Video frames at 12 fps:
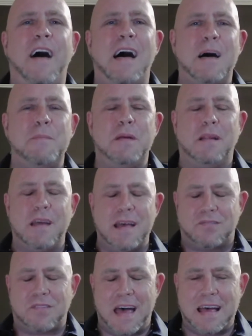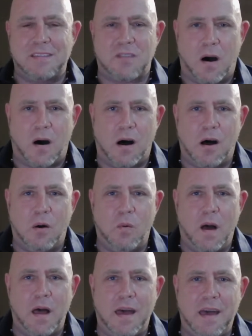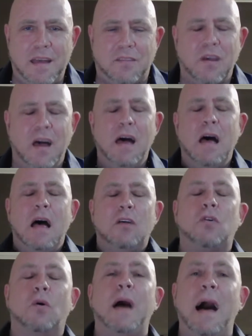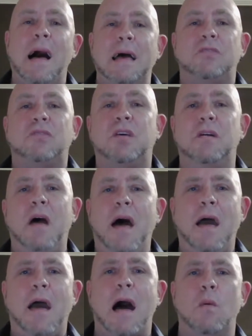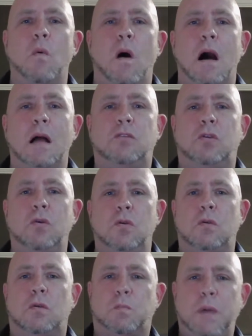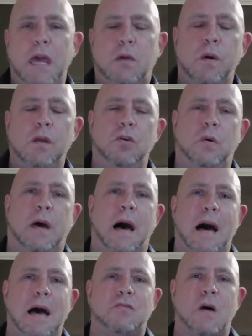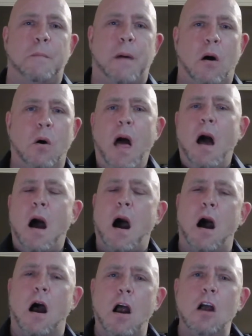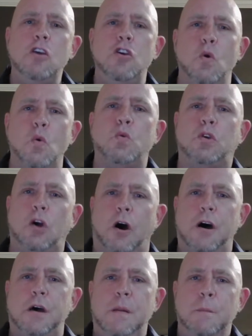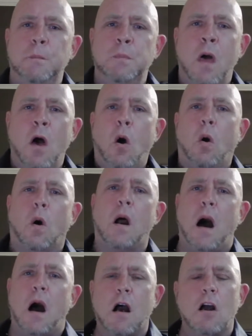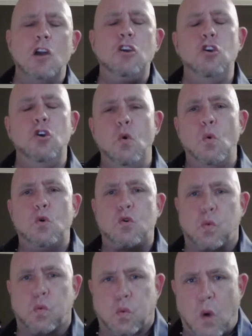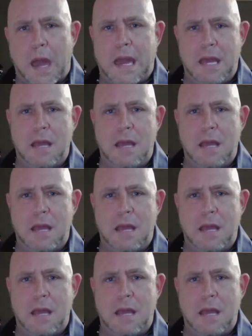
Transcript: fabulous as always. So guys, today I want to speak with you guys about, are you good or are you great?